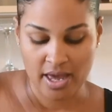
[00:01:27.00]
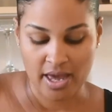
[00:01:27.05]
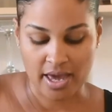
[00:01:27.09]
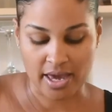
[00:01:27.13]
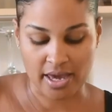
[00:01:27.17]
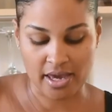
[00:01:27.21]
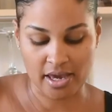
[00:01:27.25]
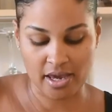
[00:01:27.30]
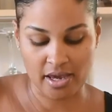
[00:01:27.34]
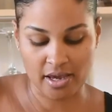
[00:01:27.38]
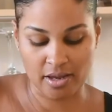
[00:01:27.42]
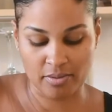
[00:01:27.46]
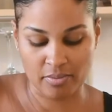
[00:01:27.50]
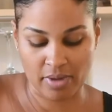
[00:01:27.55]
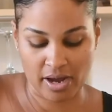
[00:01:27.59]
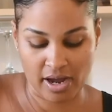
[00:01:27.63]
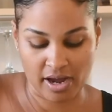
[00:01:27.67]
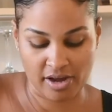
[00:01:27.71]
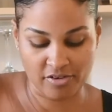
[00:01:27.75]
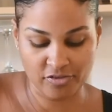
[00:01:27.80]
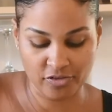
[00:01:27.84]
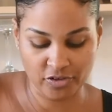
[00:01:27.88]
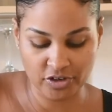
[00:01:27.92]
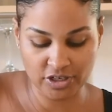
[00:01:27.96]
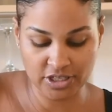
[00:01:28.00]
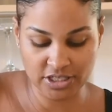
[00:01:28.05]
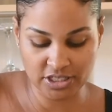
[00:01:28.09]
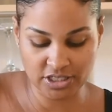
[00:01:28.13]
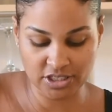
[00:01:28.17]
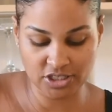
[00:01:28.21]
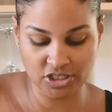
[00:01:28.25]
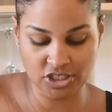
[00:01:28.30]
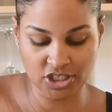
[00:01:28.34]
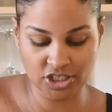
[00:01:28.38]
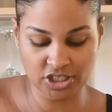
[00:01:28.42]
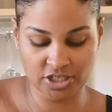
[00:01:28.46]
in my
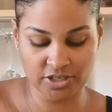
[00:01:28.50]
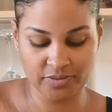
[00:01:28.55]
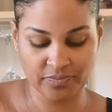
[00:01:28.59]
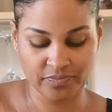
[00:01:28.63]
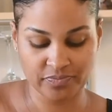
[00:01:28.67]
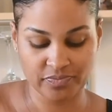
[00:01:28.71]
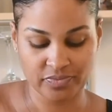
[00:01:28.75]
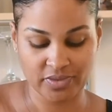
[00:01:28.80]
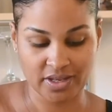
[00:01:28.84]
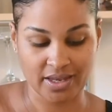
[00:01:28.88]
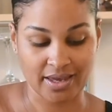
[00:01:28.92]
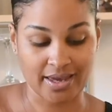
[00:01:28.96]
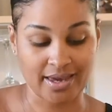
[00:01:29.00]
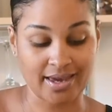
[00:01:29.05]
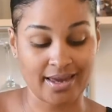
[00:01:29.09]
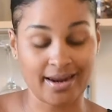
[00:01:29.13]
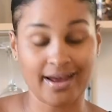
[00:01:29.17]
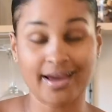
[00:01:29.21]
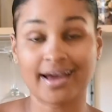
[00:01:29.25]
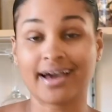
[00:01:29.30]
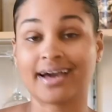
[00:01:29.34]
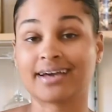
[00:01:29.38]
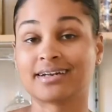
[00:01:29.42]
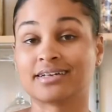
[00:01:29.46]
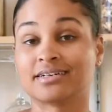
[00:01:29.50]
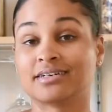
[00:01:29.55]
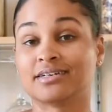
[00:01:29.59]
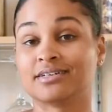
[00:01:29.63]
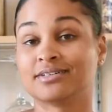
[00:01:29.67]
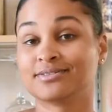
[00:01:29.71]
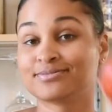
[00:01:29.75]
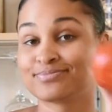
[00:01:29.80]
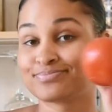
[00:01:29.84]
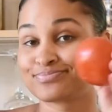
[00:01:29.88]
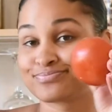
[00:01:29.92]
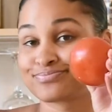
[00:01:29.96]
fridge, and I had
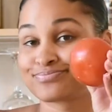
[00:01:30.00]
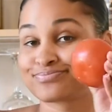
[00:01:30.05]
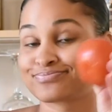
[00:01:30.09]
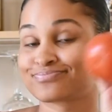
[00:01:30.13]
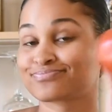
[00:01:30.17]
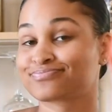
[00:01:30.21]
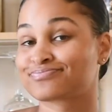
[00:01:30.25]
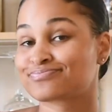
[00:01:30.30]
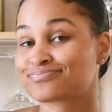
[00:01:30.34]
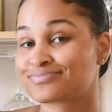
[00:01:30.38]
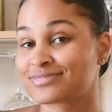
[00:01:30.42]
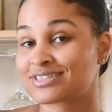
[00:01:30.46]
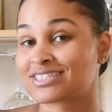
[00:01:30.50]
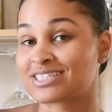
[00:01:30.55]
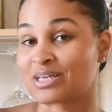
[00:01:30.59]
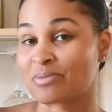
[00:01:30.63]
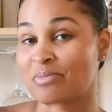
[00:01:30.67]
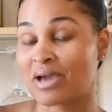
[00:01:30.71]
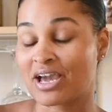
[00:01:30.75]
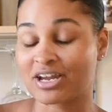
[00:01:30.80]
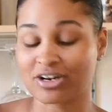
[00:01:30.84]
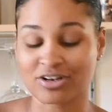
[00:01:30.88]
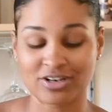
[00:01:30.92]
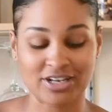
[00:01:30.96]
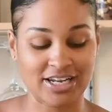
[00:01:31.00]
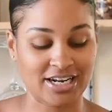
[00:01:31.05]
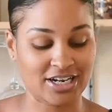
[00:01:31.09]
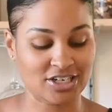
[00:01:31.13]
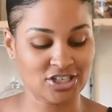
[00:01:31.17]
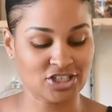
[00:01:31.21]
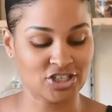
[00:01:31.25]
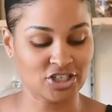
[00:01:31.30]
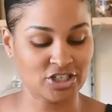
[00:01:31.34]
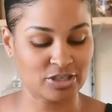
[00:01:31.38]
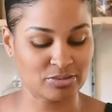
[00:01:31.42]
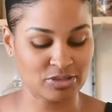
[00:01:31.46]
a tomato that I
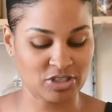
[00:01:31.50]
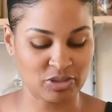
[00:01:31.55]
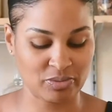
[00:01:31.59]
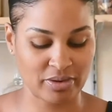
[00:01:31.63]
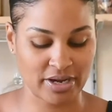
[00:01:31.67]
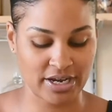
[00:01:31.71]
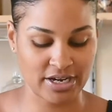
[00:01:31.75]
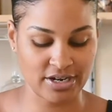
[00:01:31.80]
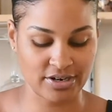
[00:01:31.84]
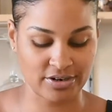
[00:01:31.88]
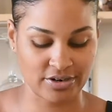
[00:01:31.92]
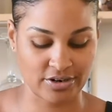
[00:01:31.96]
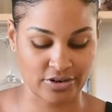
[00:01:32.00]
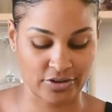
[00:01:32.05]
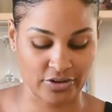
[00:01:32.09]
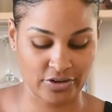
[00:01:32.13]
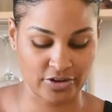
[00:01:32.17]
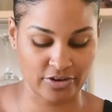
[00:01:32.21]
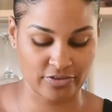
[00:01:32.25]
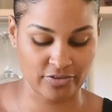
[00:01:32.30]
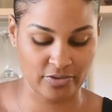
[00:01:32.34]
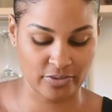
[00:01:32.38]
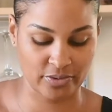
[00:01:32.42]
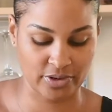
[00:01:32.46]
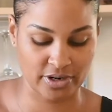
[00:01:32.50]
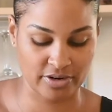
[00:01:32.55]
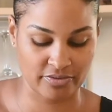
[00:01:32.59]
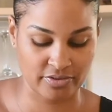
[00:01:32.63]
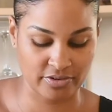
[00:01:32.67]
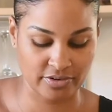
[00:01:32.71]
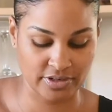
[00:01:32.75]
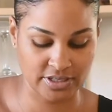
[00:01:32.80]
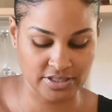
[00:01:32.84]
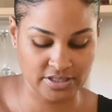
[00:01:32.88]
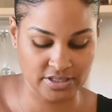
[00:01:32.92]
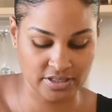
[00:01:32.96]
shook into my ear earlier for whatever
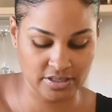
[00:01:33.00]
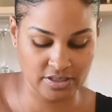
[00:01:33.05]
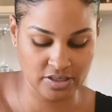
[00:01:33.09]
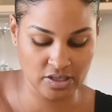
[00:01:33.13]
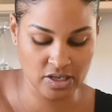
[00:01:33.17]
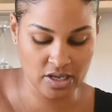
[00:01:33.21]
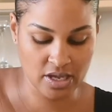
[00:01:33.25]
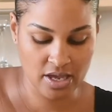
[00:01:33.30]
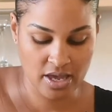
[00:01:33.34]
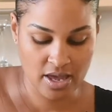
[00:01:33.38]
reason.